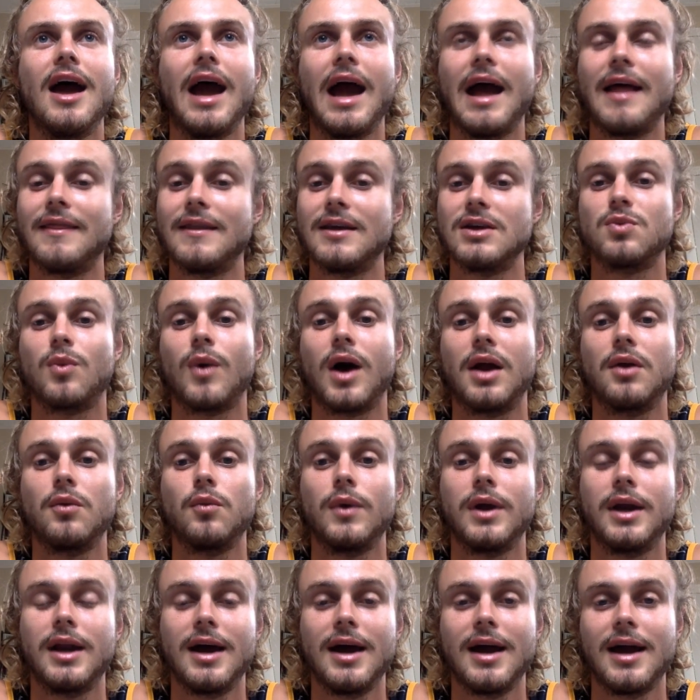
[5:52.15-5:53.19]
And there's one
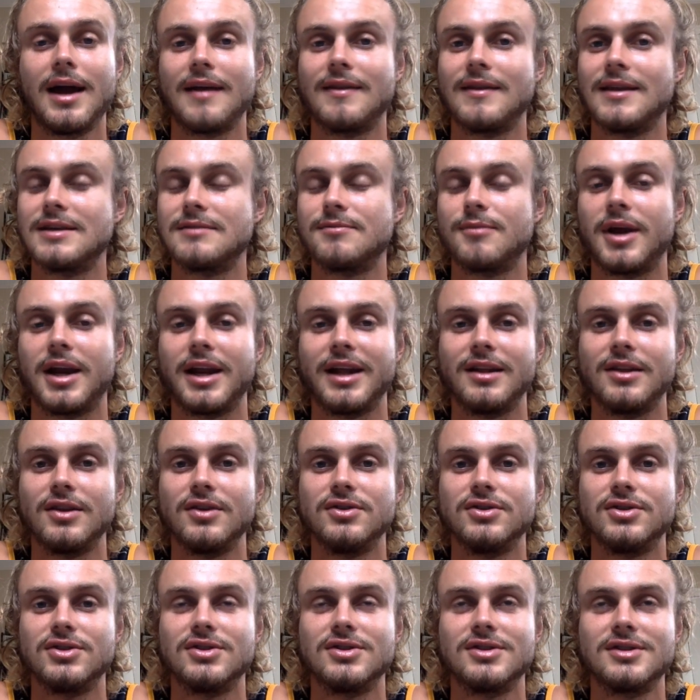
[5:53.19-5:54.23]
winner and there's many
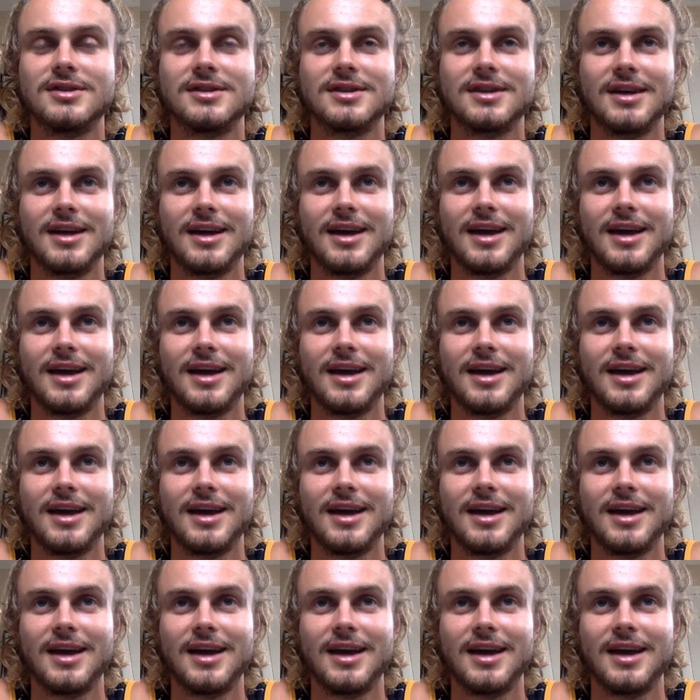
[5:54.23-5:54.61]
losers.